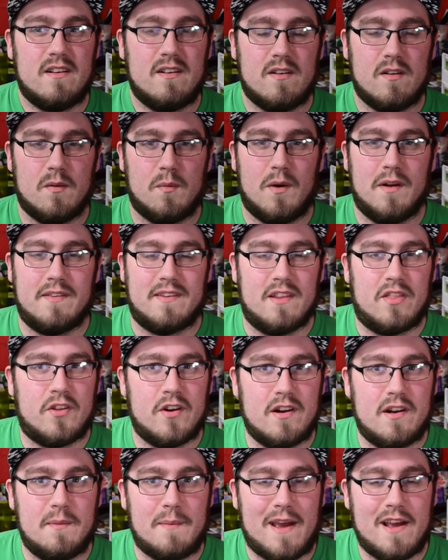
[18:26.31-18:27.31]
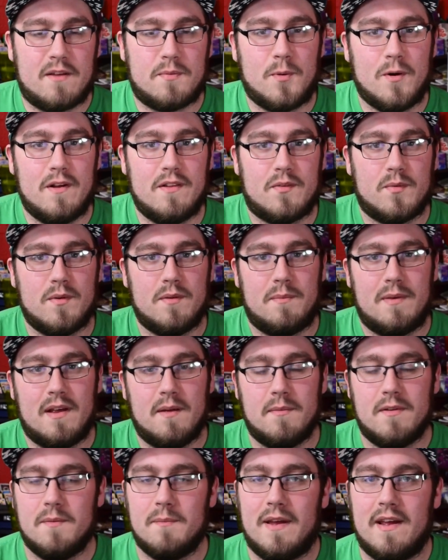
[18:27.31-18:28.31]
or was it 30 match points would be
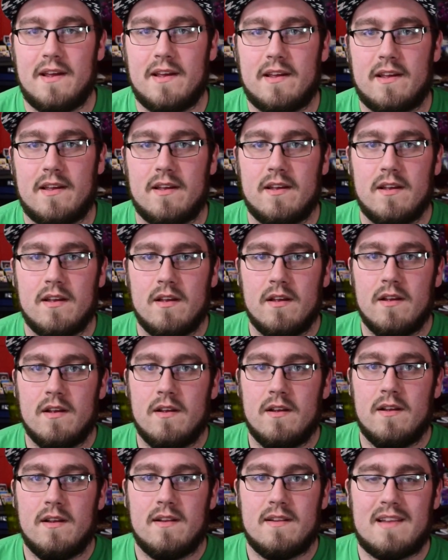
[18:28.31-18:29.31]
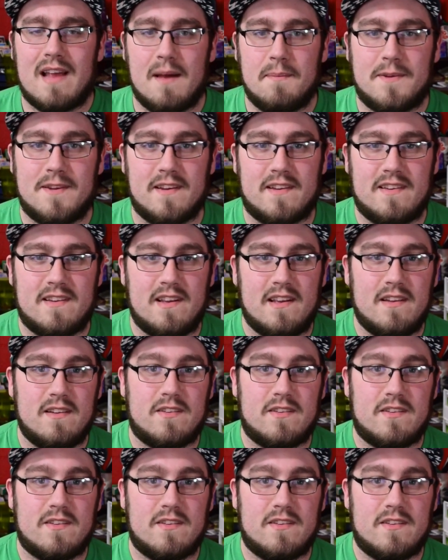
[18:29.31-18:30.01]
able to make top 16.